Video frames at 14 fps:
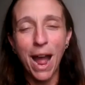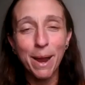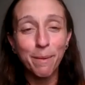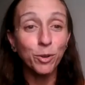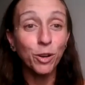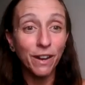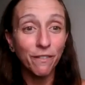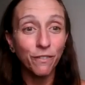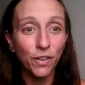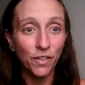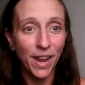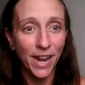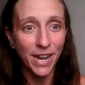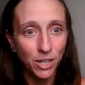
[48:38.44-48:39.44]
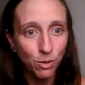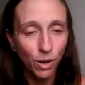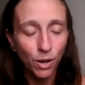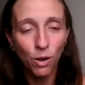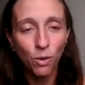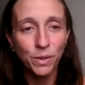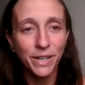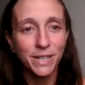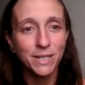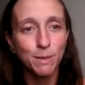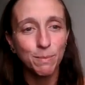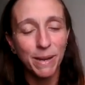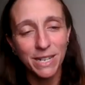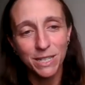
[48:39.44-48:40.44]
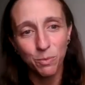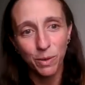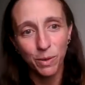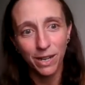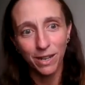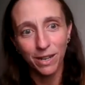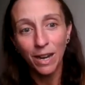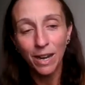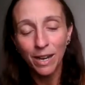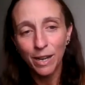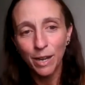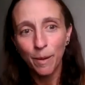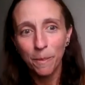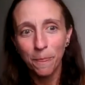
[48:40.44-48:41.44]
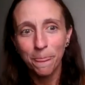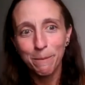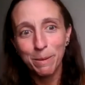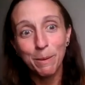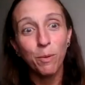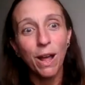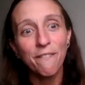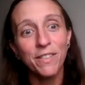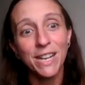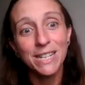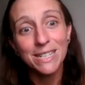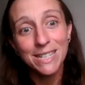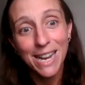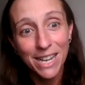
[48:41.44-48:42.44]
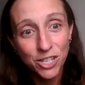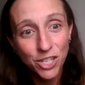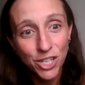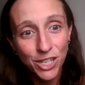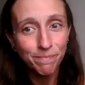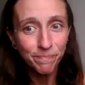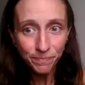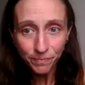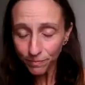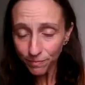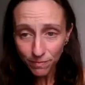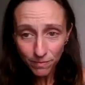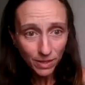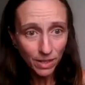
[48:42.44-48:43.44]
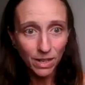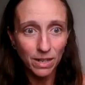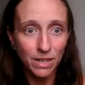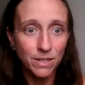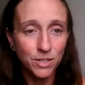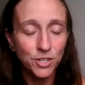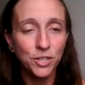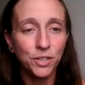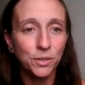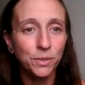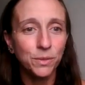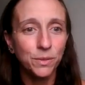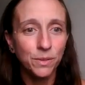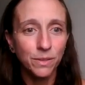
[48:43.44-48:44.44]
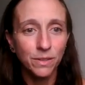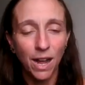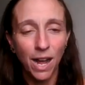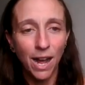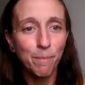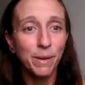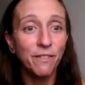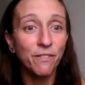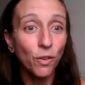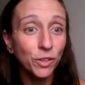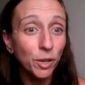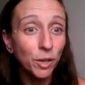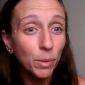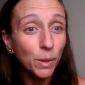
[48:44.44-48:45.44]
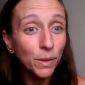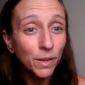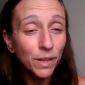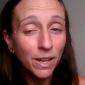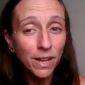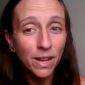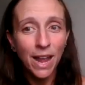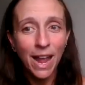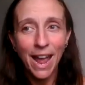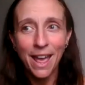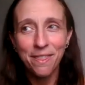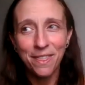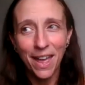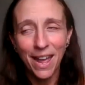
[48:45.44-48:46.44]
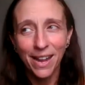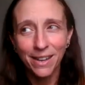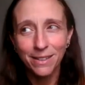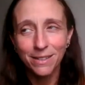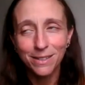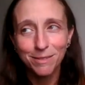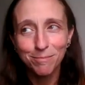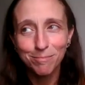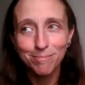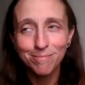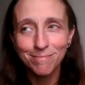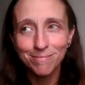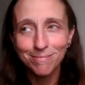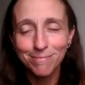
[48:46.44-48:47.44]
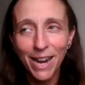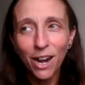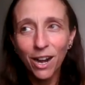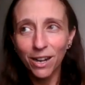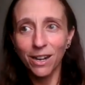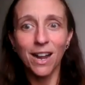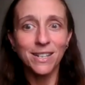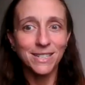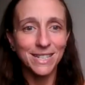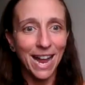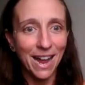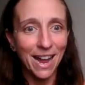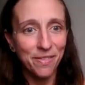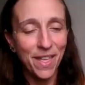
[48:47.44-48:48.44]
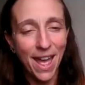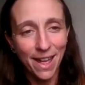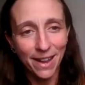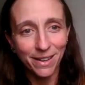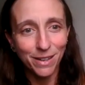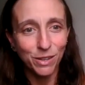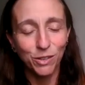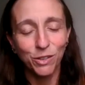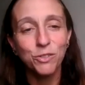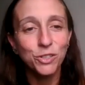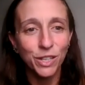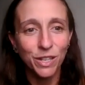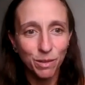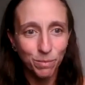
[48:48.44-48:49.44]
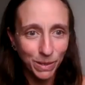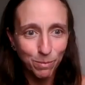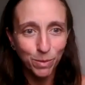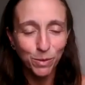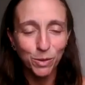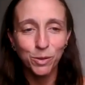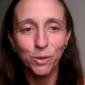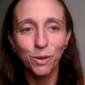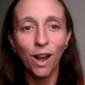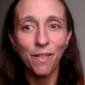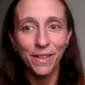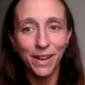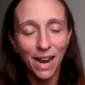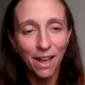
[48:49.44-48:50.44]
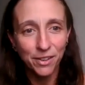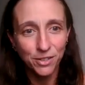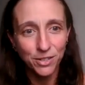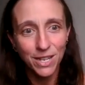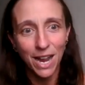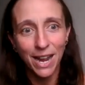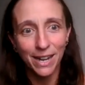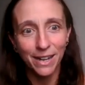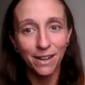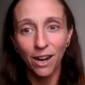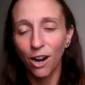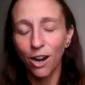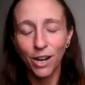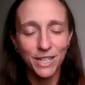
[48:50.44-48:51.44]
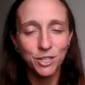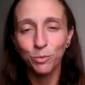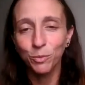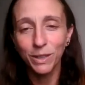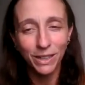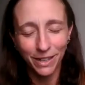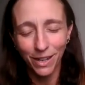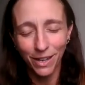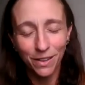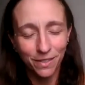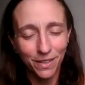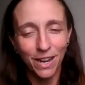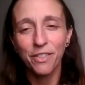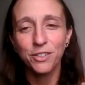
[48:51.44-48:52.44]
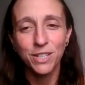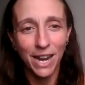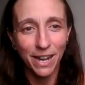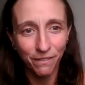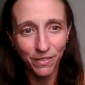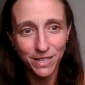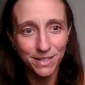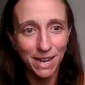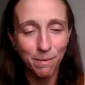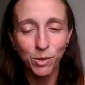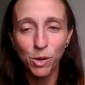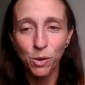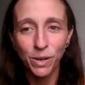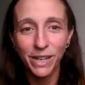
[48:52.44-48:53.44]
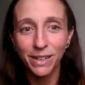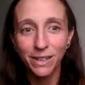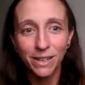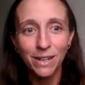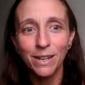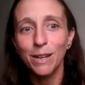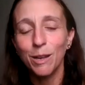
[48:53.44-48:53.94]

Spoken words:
I'm grateful that you are holding a space where people have the intention to be vulnerable. And then my heart got sad that usually the people who are on the other side, it's really the other side of the same coin,